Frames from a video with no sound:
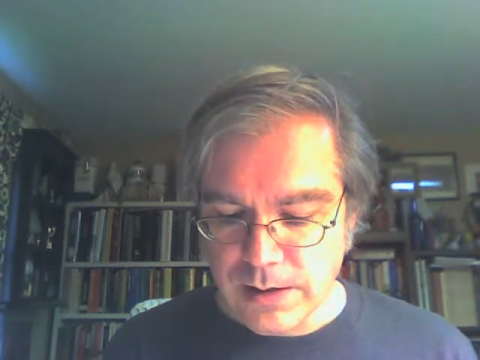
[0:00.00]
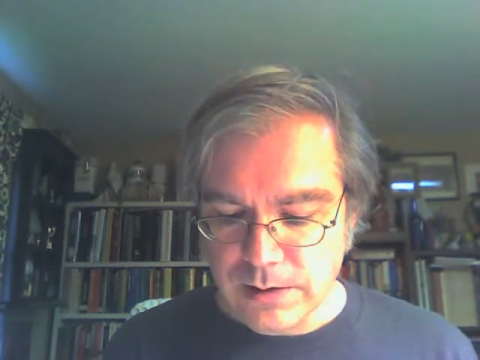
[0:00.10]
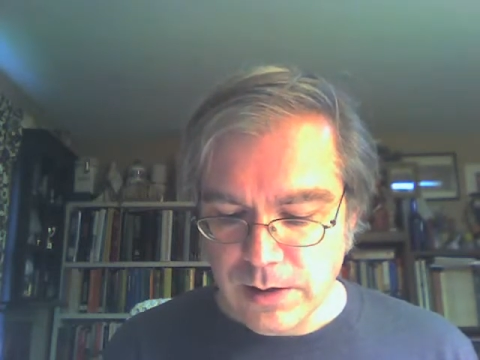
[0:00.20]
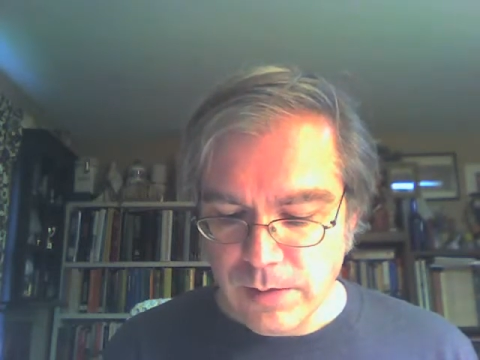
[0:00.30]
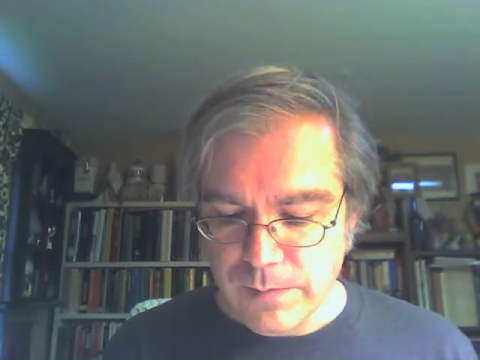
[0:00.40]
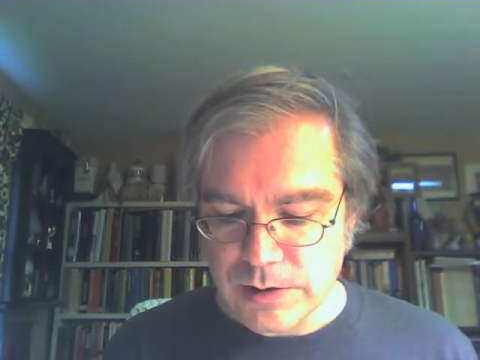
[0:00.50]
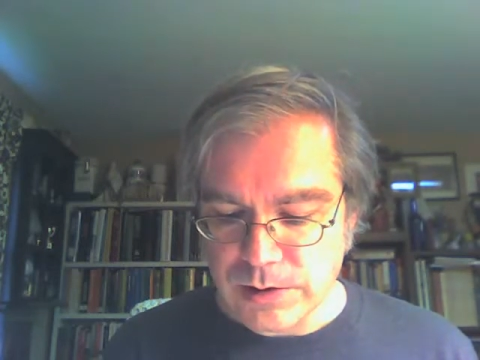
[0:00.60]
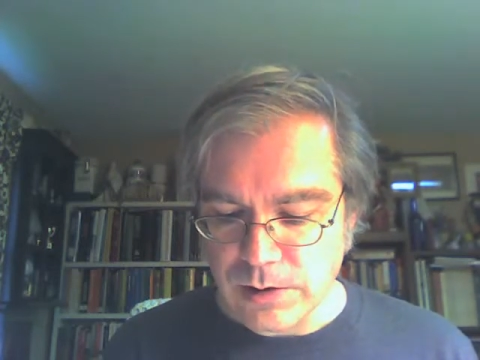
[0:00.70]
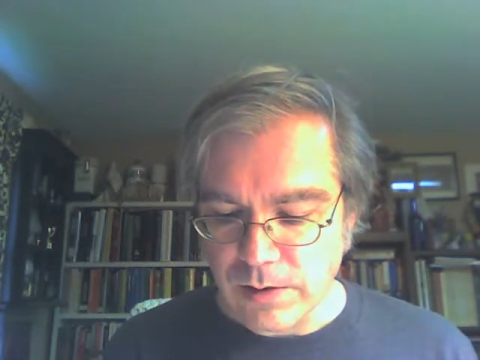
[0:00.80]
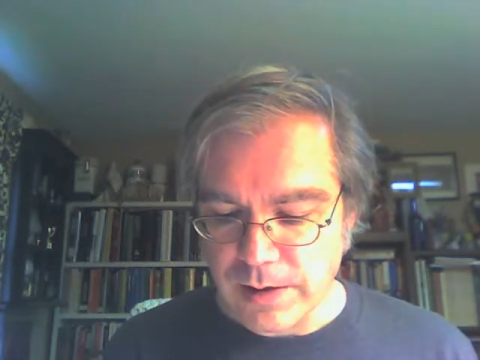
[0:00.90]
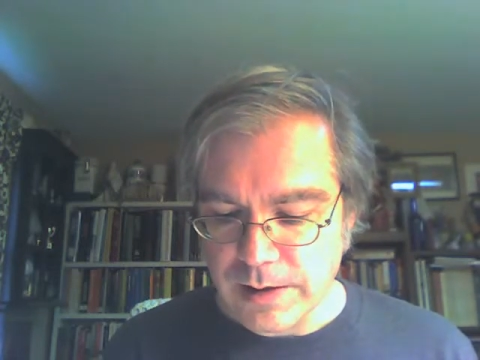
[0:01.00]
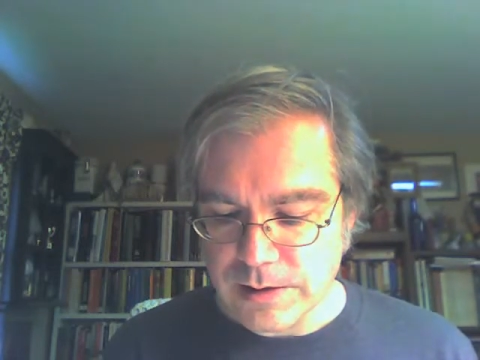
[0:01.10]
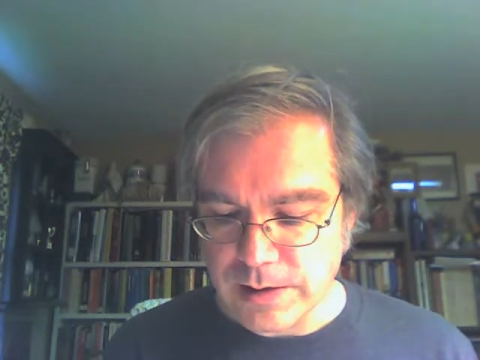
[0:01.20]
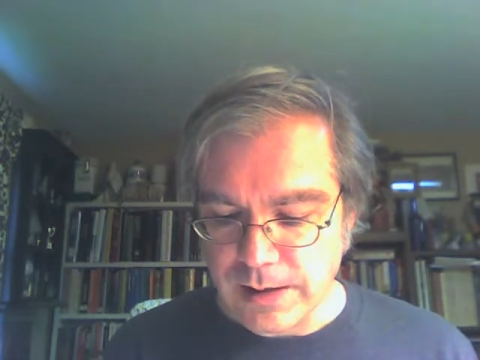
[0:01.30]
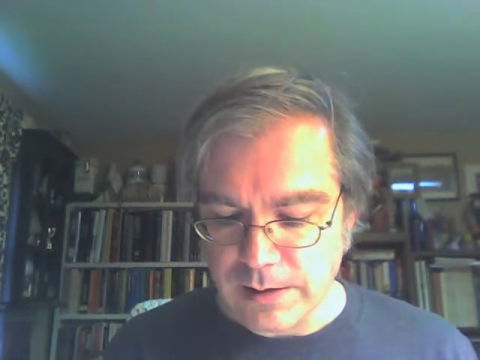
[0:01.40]
"Don't be sorry," he
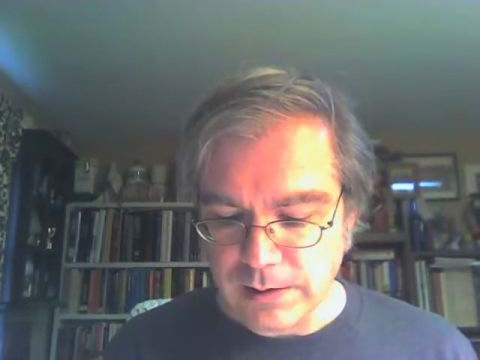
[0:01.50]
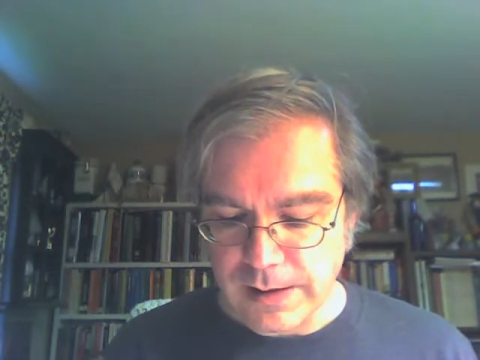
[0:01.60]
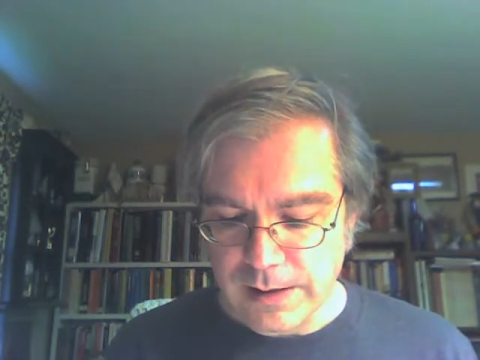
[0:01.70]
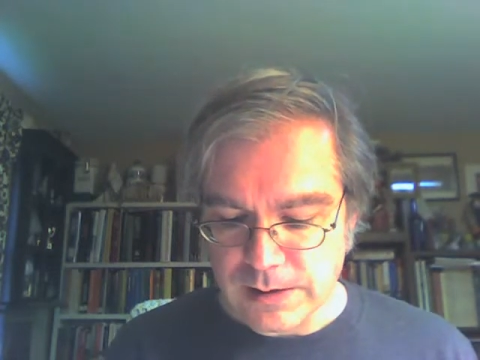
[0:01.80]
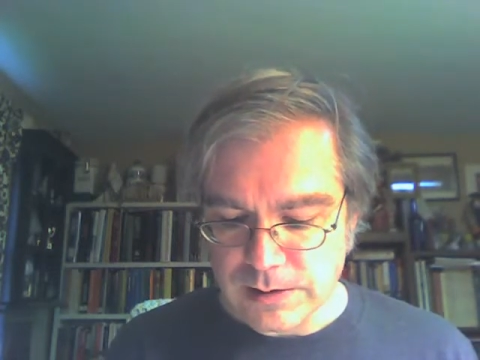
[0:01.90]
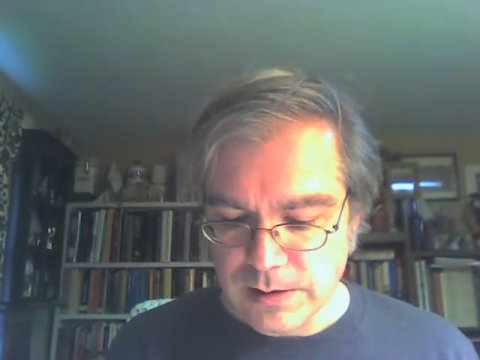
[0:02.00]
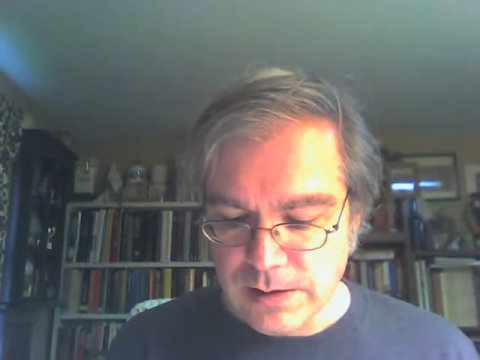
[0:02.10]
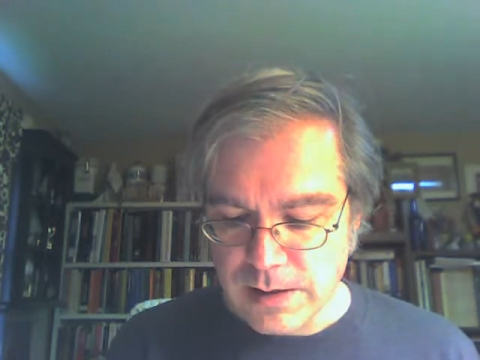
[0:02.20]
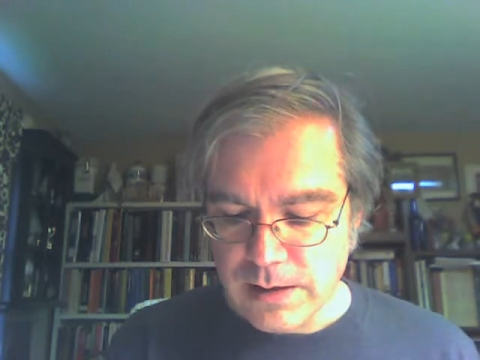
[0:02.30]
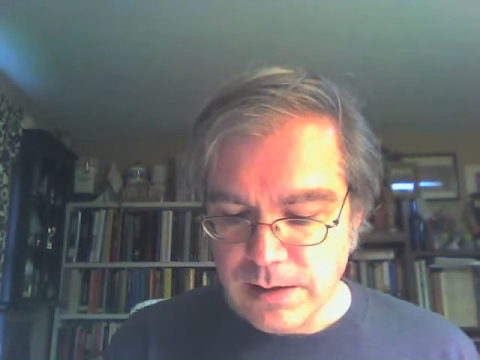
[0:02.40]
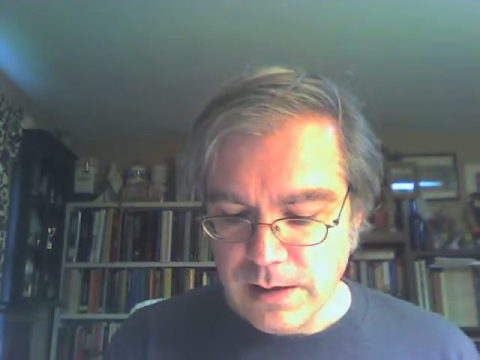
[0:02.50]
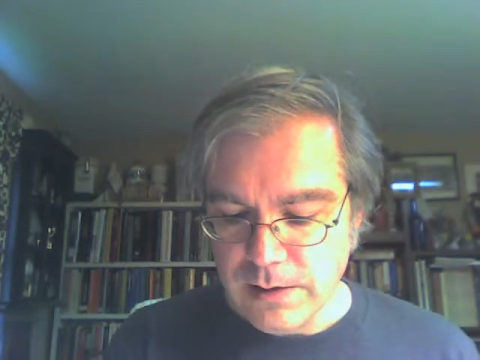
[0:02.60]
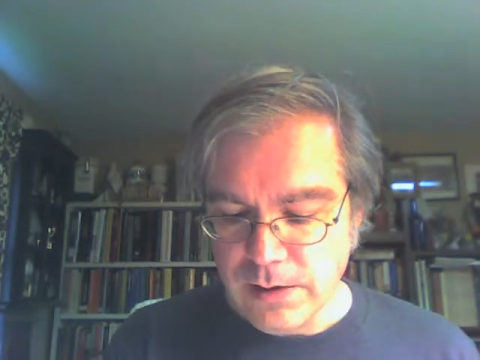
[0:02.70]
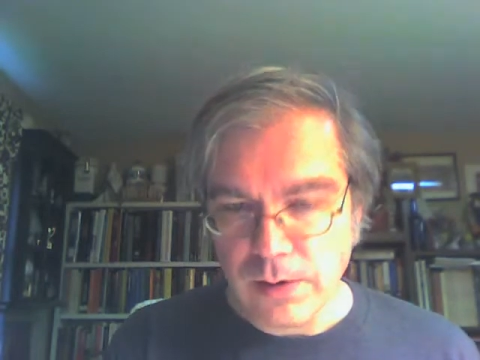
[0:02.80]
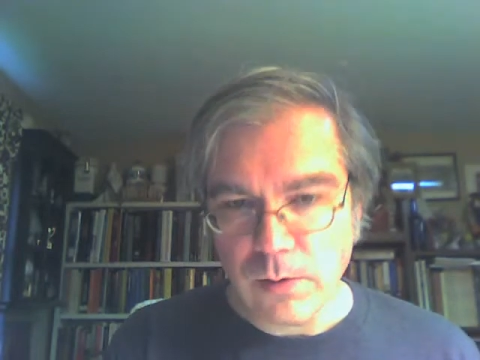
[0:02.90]
said at last, not
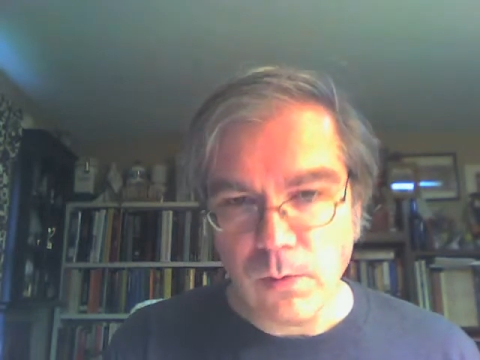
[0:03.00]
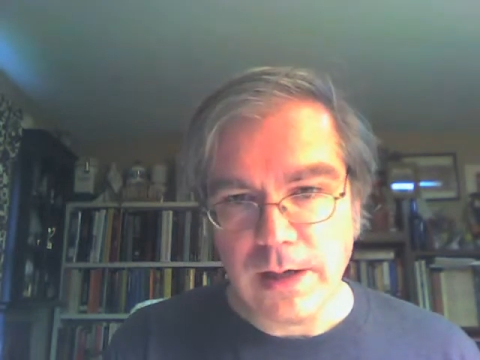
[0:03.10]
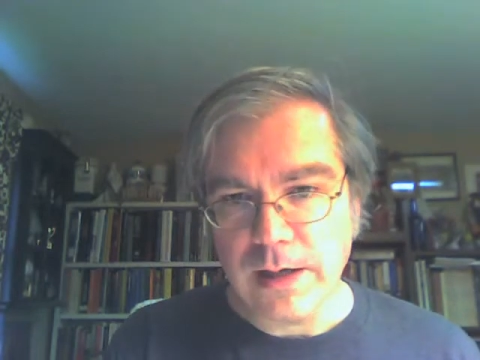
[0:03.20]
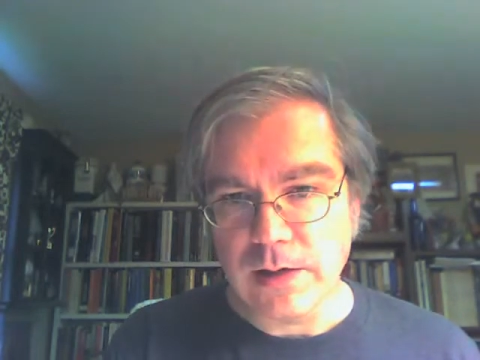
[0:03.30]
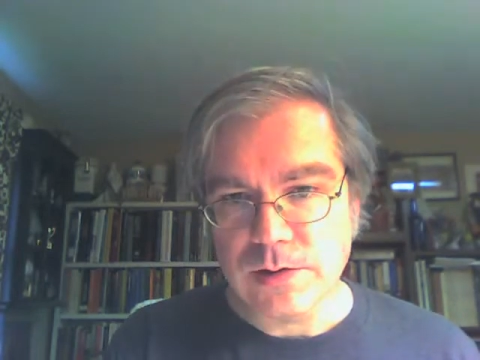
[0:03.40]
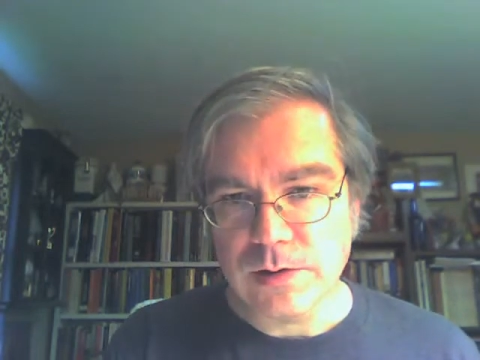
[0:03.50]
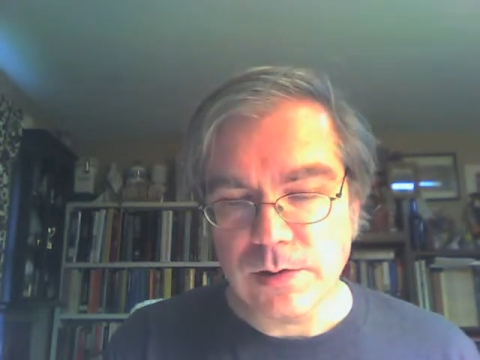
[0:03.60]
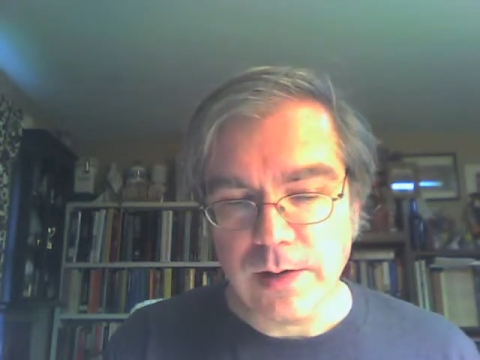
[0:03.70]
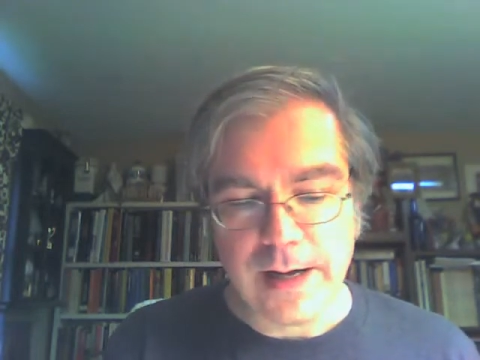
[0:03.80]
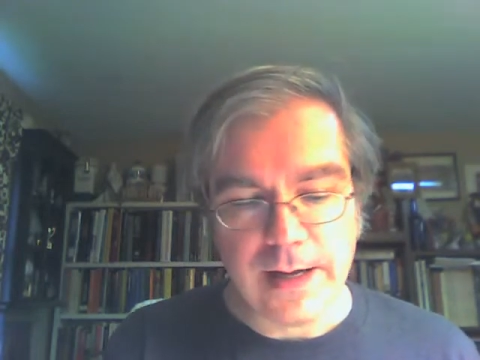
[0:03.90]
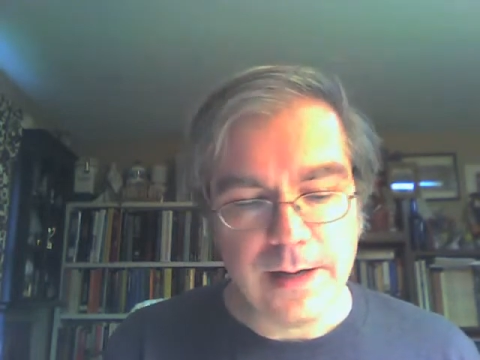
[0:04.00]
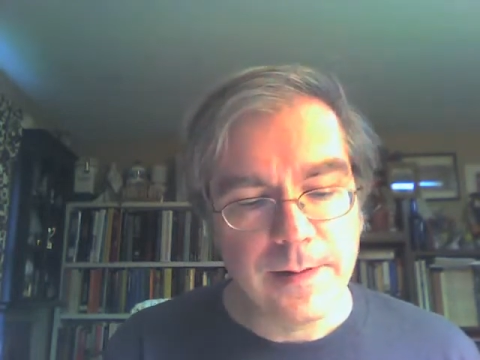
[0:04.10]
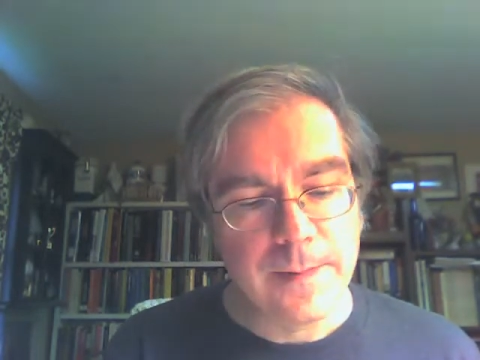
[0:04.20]
knowing what else to add.